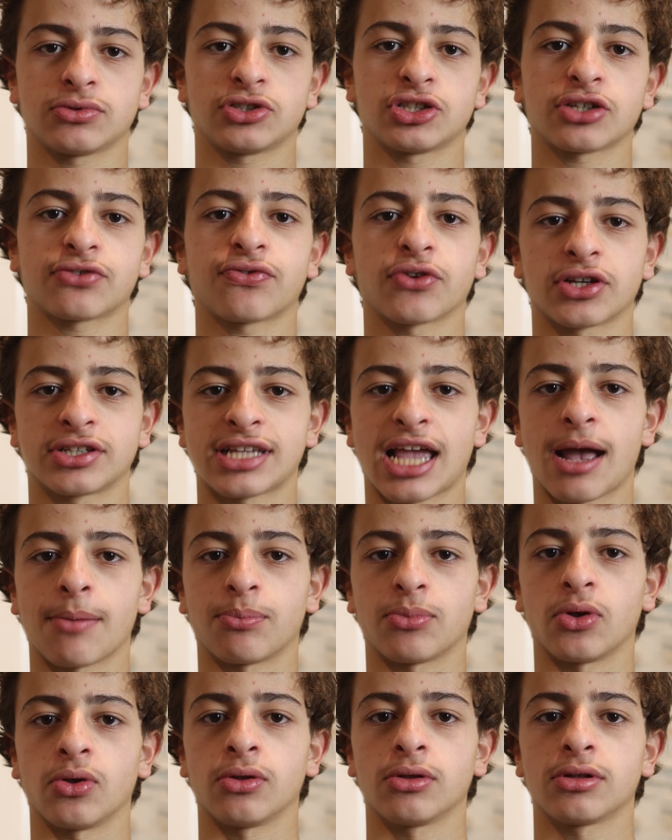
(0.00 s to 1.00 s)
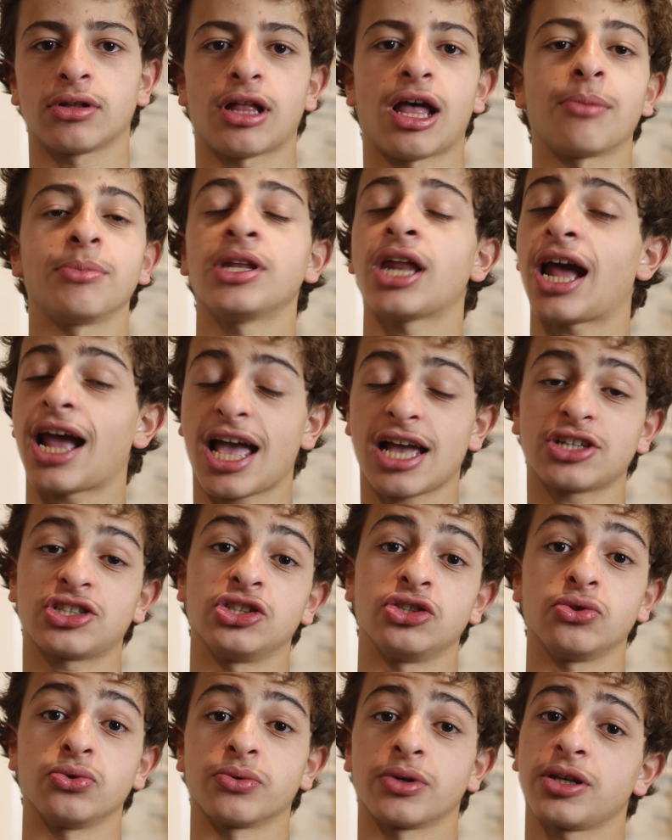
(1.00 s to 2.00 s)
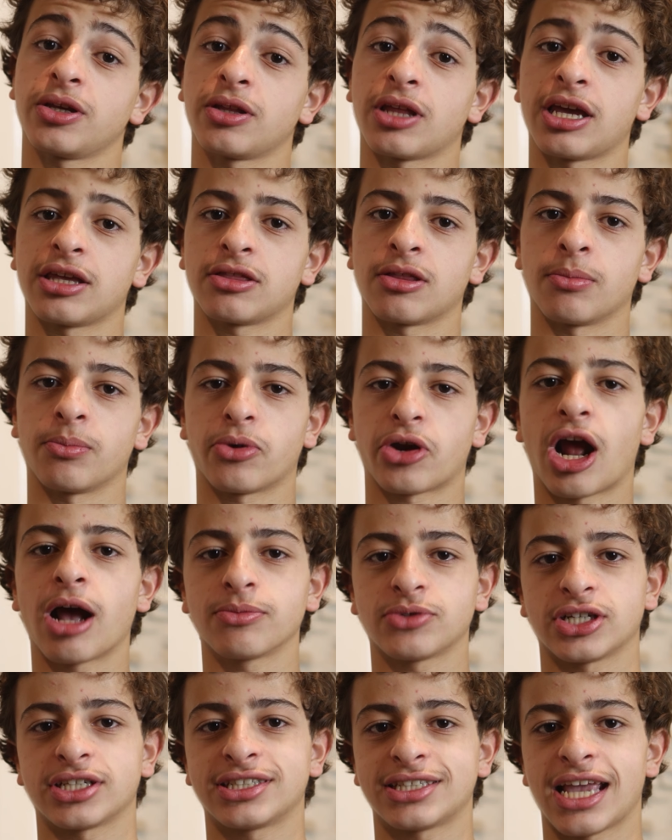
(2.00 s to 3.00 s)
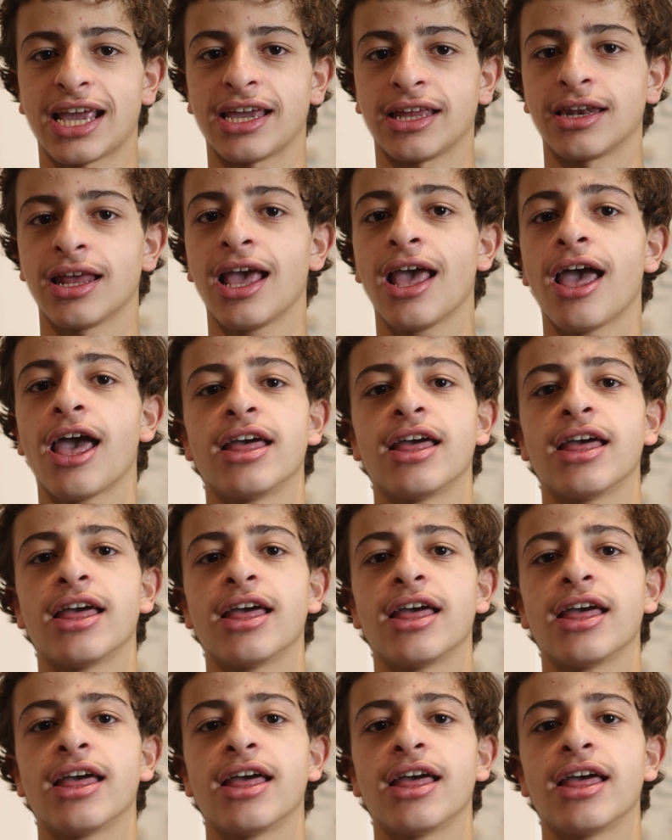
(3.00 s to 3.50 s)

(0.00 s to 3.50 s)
Just for example. I mean, I actually do really like them, but I'm just saying.